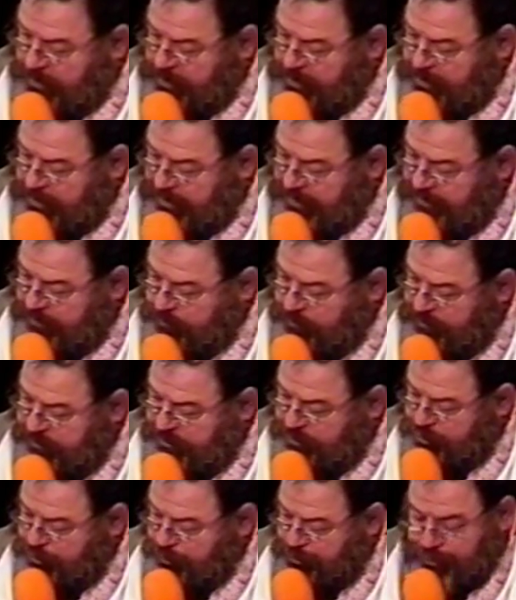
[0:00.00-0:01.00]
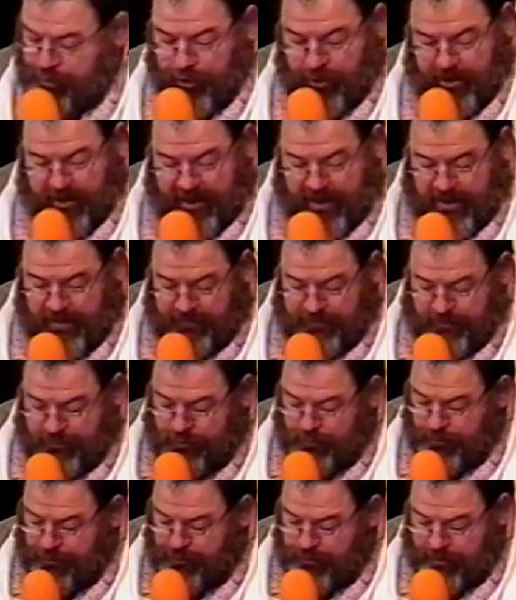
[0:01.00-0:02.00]
All right, we did
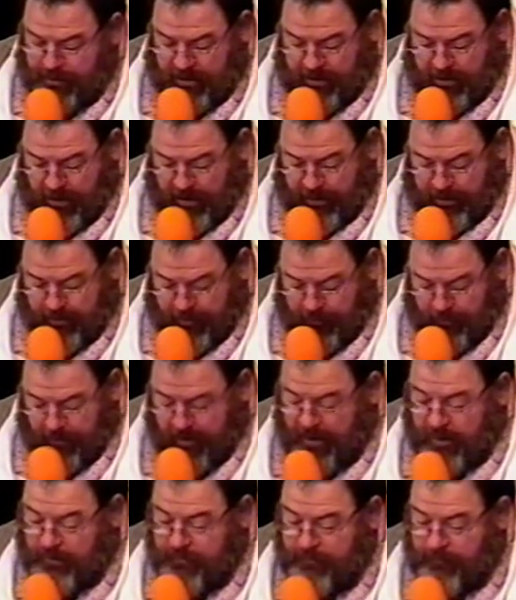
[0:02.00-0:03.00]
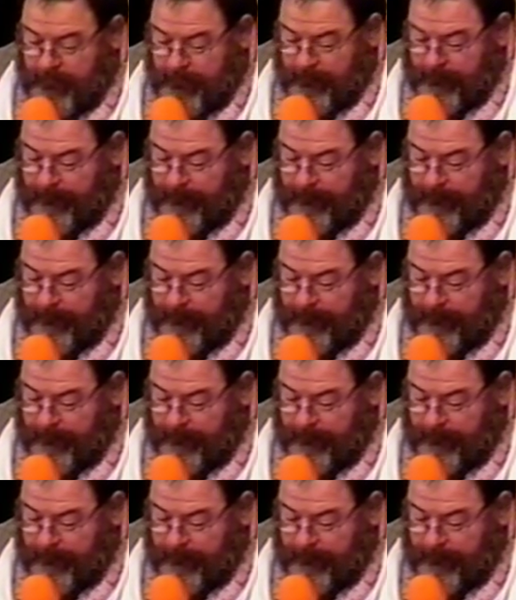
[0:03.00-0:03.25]
238, 239, correct?